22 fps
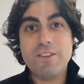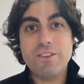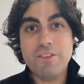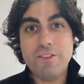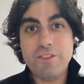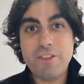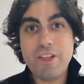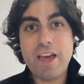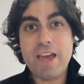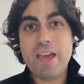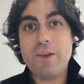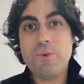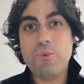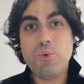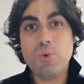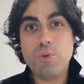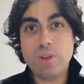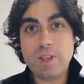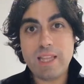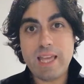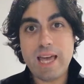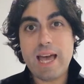They
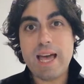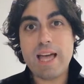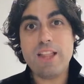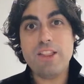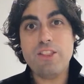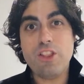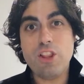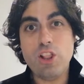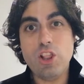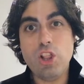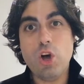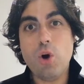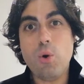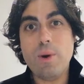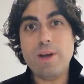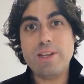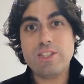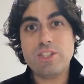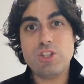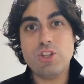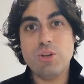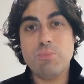will get the
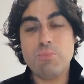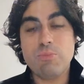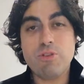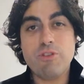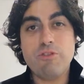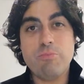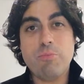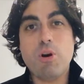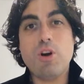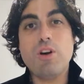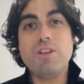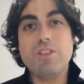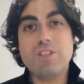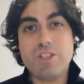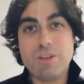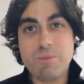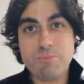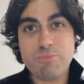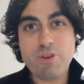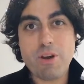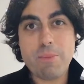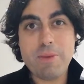lowest number of points
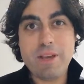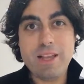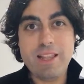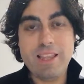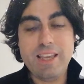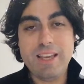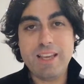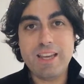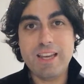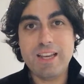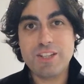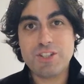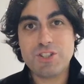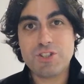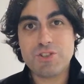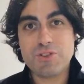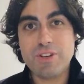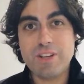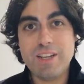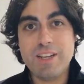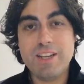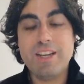in Premier League
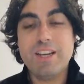history.